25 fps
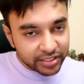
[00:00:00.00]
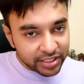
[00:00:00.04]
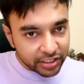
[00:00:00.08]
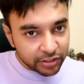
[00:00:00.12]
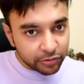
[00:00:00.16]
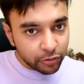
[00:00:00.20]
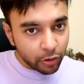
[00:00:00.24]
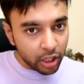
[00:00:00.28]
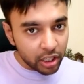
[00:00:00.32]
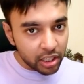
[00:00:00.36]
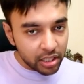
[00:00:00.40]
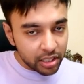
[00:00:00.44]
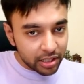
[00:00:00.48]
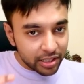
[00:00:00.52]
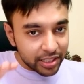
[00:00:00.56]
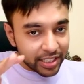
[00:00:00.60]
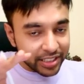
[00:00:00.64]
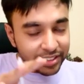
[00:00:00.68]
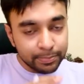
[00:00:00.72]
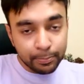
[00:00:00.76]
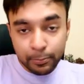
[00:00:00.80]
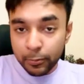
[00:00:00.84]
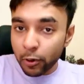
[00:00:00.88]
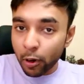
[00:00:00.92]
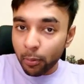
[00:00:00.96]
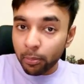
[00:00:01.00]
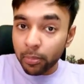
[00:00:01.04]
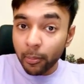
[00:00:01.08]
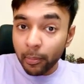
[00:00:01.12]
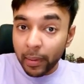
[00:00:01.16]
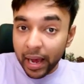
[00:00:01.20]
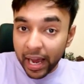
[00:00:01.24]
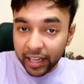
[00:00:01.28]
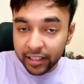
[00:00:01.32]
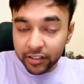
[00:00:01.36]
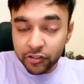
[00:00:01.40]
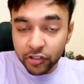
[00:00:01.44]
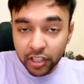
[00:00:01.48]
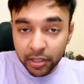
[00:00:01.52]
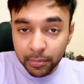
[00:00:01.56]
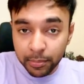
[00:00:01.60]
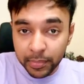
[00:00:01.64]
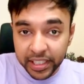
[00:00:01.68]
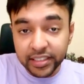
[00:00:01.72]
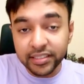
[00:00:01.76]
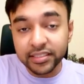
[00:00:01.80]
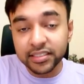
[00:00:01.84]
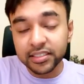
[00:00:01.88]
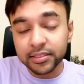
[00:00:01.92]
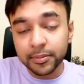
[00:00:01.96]
is what this problem actually
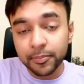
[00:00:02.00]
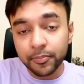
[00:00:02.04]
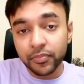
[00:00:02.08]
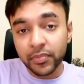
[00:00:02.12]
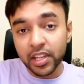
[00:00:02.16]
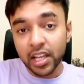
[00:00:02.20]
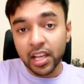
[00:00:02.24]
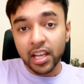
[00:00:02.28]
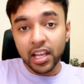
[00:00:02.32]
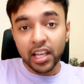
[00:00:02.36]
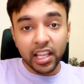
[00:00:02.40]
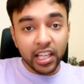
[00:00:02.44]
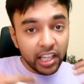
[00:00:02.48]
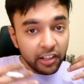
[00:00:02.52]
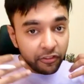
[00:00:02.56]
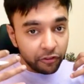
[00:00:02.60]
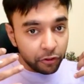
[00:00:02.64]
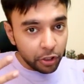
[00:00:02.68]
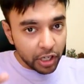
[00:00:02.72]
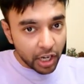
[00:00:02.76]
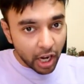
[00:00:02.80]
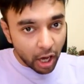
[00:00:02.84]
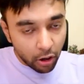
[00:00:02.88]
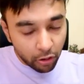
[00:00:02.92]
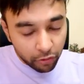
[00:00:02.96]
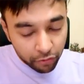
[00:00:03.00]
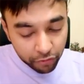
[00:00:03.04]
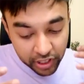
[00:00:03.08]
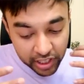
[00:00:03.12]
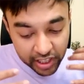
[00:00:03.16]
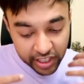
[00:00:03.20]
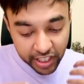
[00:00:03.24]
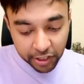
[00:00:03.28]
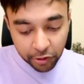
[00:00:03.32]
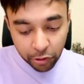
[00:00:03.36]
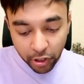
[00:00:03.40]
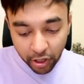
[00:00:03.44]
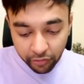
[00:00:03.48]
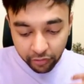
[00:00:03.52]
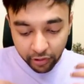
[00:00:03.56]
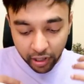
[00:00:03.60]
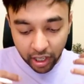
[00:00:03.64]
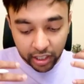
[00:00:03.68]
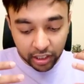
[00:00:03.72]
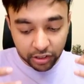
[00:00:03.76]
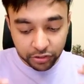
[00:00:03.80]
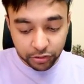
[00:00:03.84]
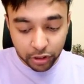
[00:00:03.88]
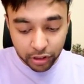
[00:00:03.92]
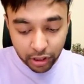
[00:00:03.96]
means. If you now feel that you have
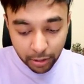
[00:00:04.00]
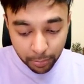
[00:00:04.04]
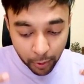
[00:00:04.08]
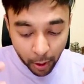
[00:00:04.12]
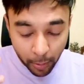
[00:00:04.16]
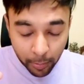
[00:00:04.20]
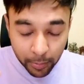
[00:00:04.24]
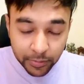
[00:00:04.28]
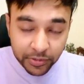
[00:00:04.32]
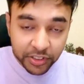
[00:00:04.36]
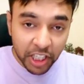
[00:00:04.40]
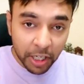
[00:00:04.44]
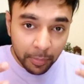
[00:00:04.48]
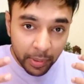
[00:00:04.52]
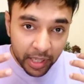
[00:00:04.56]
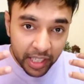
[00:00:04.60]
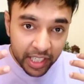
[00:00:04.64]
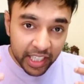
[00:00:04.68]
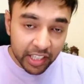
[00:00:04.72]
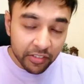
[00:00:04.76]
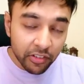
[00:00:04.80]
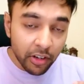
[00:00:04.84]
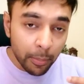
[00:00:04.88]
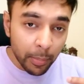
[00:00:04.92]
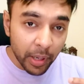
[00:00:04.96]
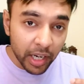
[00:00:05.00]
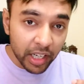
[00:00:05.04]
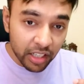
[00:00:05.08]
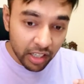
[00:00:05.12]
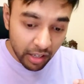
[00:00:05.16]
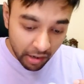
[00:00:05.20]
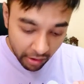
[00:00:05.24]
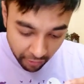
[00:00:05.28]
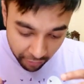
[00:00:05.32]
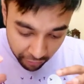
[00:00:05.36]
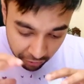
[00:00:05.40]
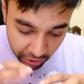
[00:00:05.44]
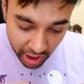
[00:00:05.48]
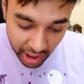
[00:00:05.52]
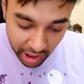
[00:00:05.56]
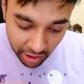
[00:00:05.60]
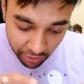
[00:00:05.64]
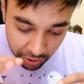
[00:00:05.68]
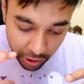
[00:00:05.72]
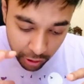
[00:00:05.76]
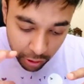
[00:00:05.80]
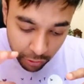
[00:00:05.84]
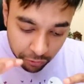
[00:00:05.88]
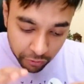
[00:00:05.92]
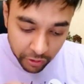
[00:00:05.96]
understood the problem statement even better, feel
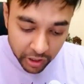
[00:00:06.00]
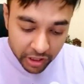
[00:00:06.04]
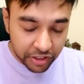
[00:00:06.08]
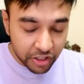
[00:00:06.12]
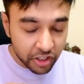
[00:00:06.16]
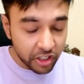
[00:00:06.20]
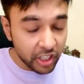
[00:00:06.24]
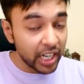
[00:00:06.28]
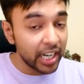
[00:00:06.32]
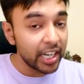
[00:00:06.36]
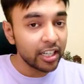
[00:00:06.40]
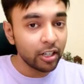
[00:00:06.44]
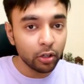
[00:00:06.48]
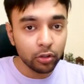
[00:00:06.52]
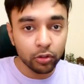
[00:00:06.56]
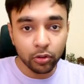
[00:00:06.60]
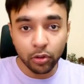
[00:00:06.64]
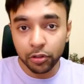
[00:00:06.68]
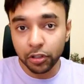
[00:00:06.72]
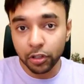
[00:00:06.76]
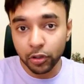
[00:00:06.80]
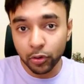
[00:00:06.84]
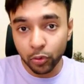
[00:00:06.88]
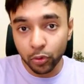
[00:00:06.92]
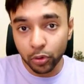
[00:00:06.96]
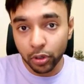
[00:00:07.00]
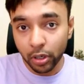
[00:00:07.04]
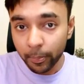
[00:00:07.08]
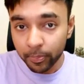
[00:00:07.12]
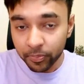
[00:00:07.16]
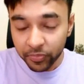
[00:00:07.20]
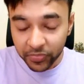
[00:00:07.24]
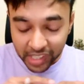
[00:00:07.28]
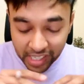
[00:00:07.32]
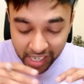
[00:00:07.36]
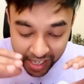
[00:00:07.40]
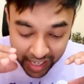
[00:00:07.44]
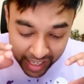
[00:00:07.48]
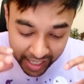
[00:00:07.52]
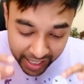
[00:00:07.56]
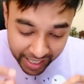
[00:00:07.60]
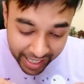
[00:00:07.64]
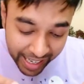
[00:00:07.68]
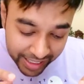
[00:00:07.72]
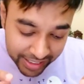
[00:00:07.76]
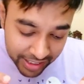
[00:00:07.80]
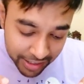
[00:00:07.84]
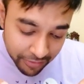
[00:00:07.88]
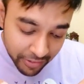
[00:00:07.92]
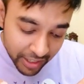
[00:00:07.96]
free to first try it out on your own.
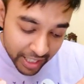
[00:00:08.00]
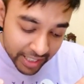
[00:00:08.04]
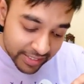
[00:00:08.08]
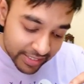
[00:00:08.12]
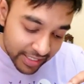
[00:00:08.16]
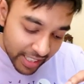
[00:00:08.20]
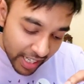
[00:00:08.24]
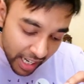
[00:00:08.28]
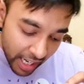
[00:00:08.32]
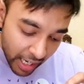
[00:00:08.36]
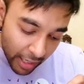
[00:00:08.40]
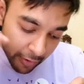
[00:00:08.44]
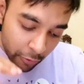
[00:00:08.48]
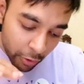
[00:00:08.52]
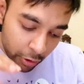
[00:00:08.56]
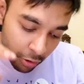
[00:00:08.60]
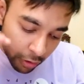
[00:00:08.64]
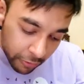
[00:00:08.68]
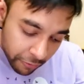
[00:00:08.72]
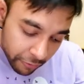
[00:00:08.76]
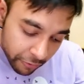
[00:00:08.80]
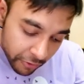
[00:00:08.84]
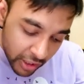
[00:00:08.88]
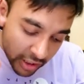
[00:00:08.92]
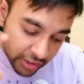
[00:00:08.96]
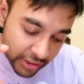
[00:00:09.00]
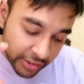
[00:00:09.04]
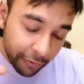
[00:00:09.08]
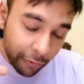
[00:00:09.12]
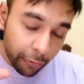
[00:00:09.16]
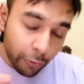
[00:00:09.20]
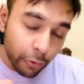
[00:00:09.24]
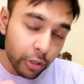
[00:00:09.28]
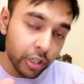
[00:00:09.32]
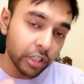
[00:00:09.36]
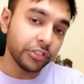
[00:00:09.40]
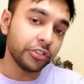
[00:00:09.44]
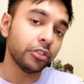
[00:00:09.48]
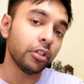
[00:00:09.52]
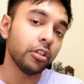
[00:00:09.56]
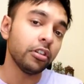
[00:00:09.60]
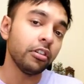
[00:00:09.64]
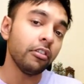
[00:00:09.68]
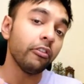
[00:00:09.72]
Otherwise, I want to first focus on